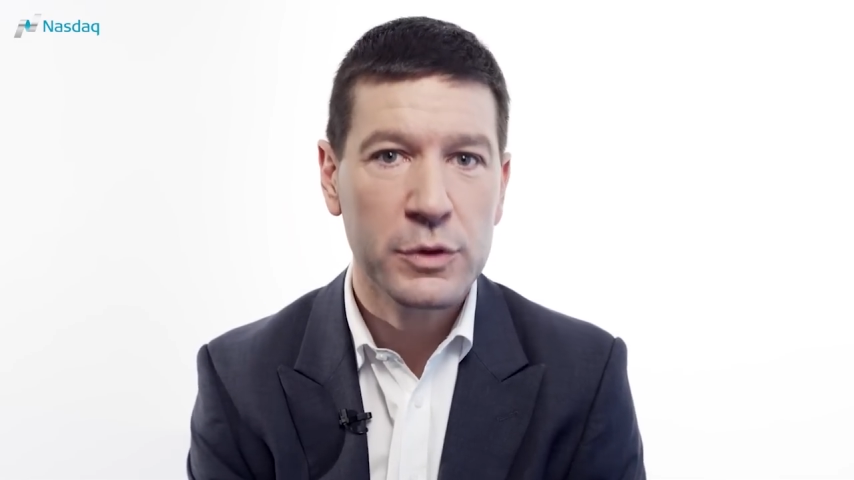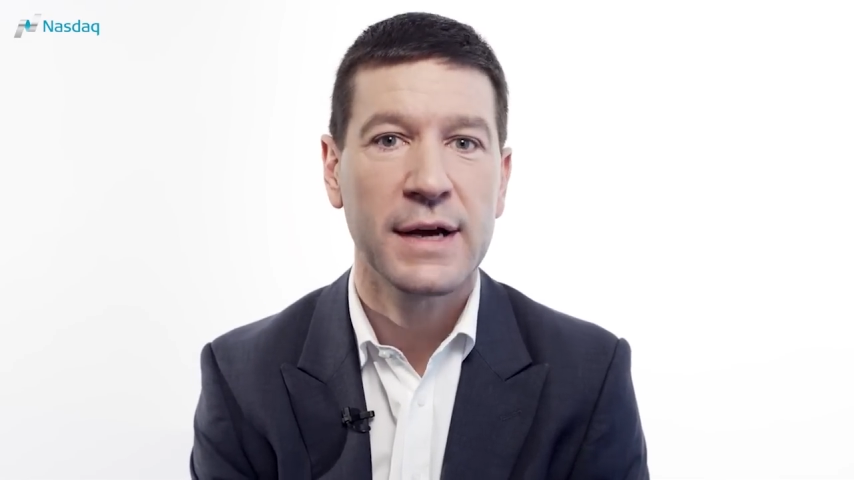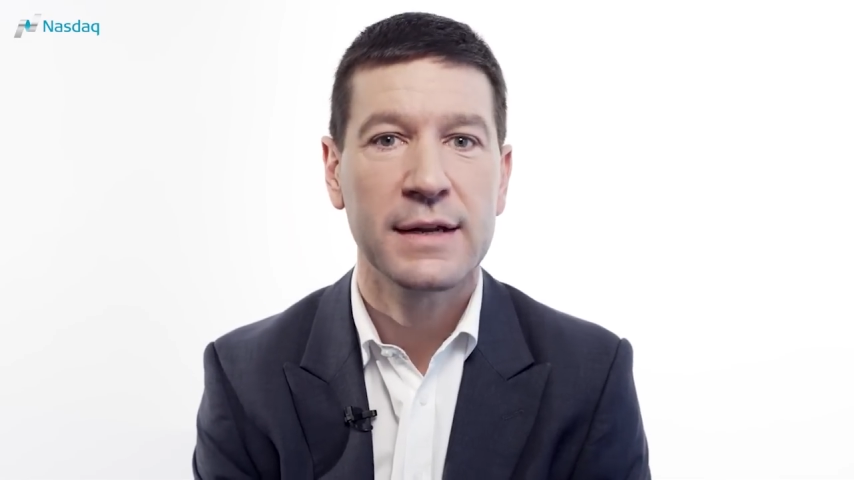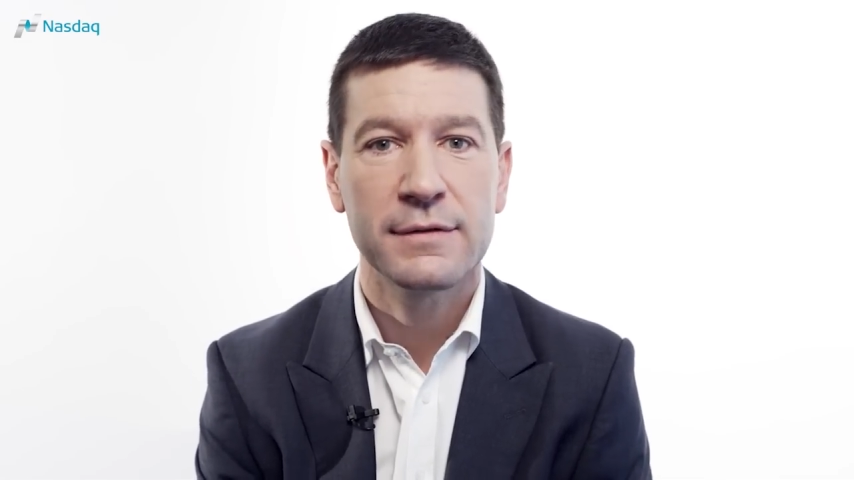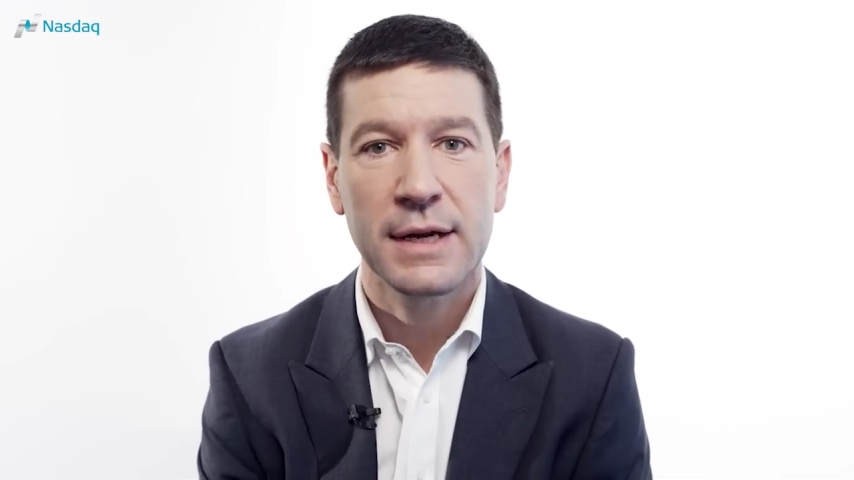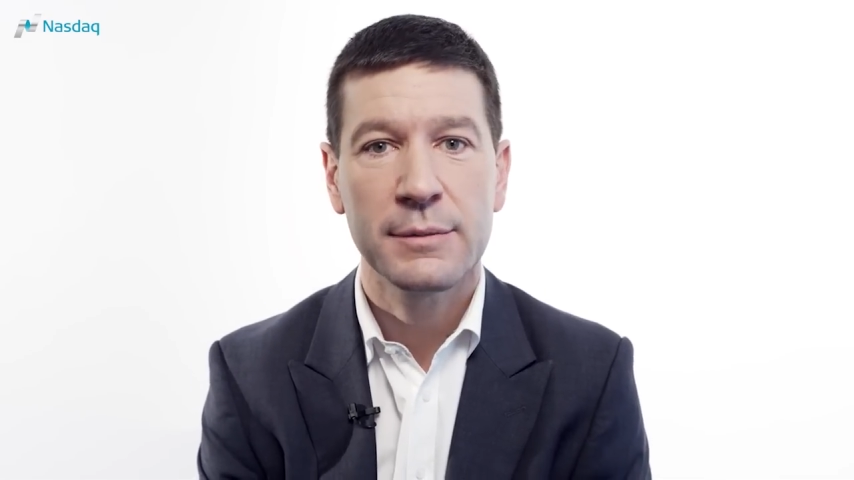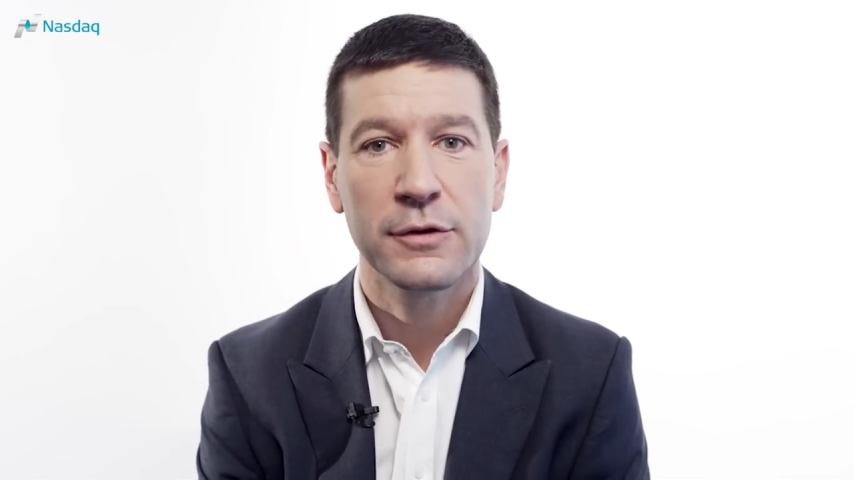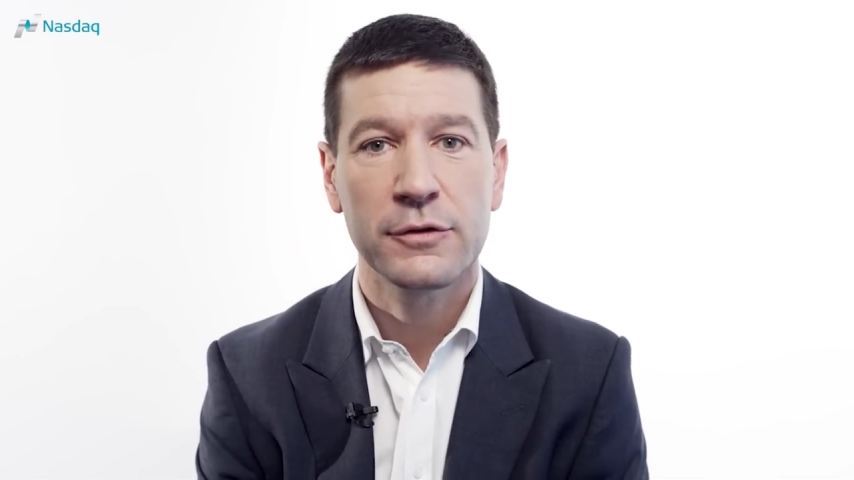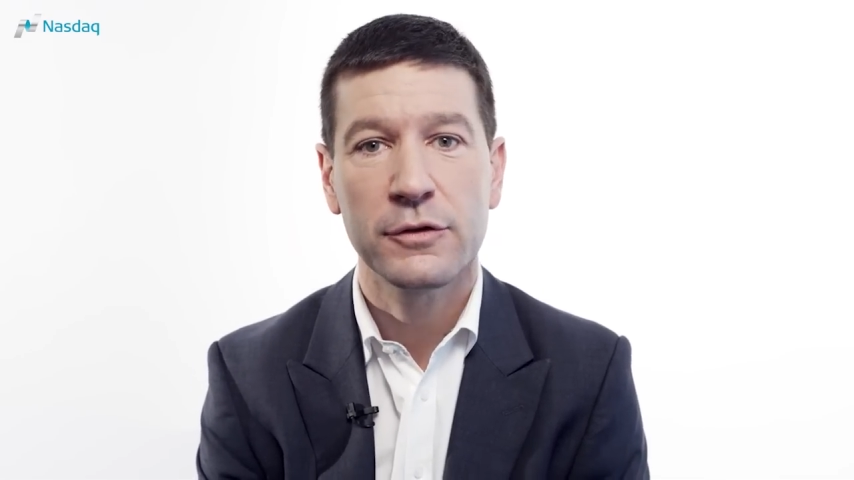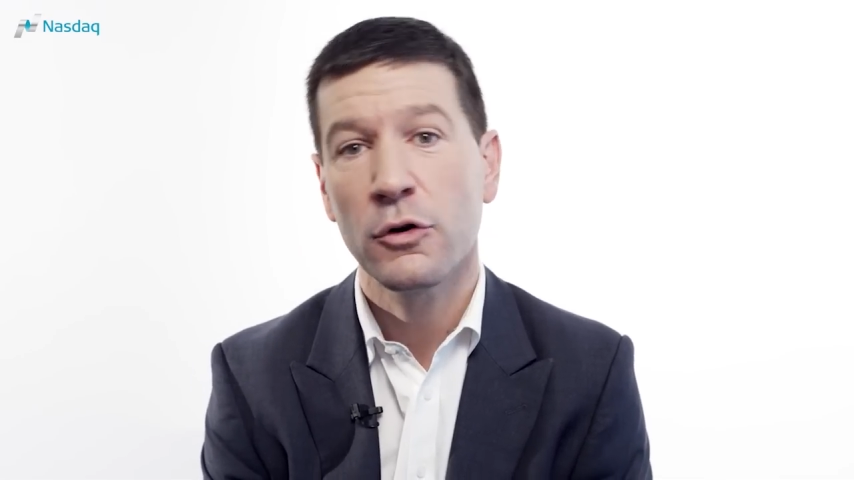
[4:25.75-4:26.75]
of our
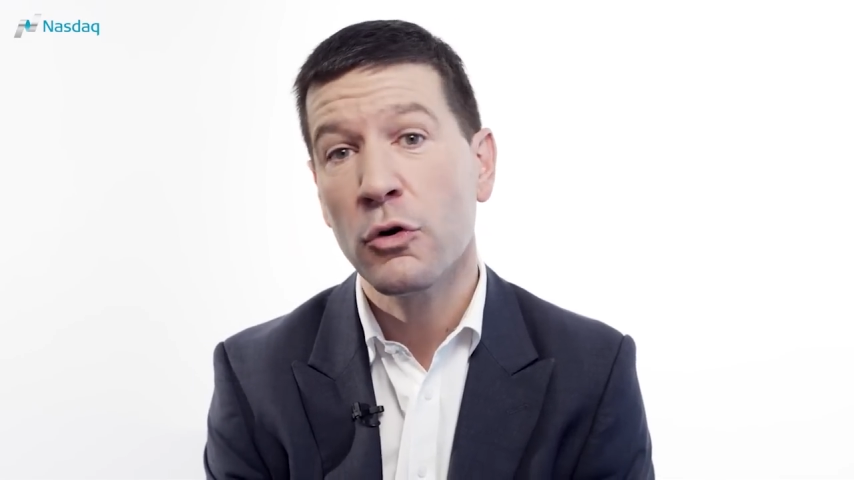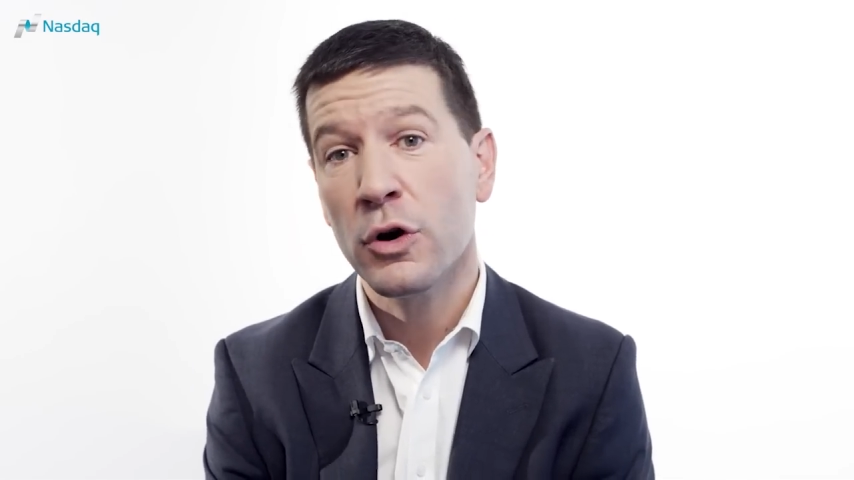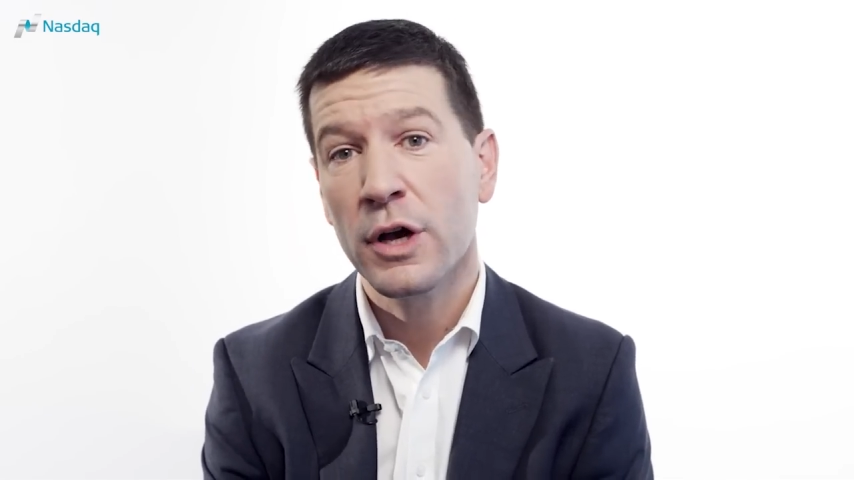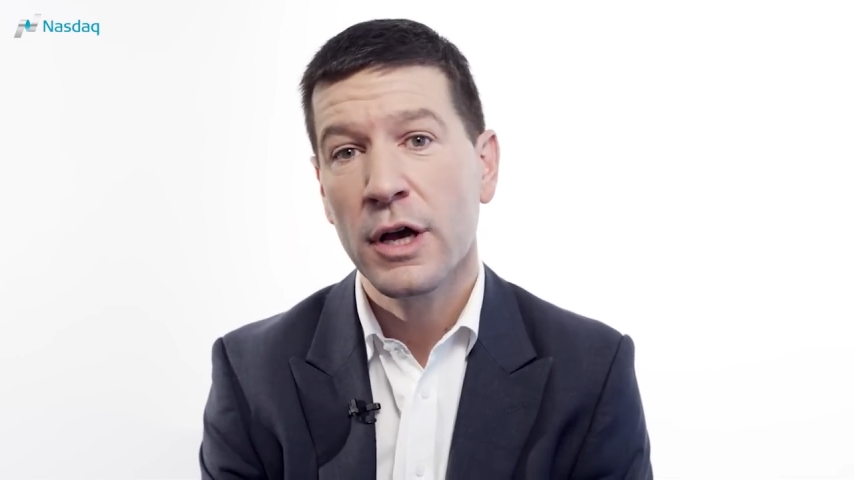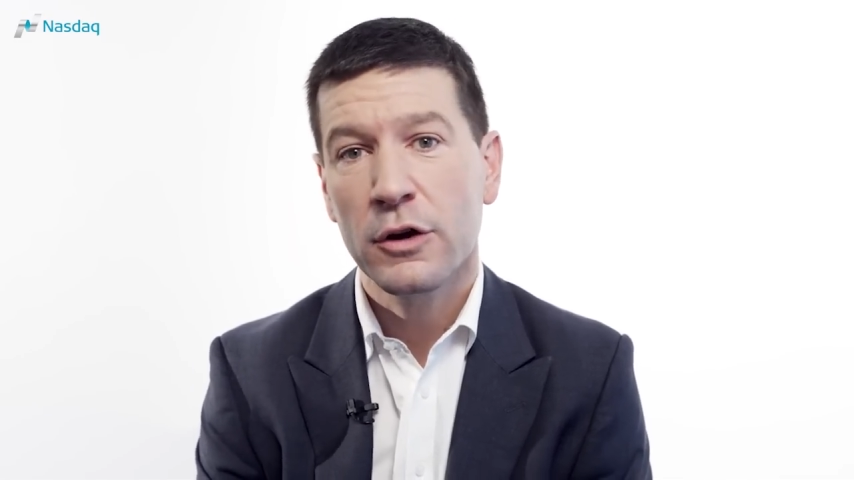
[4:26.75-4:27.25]
developments or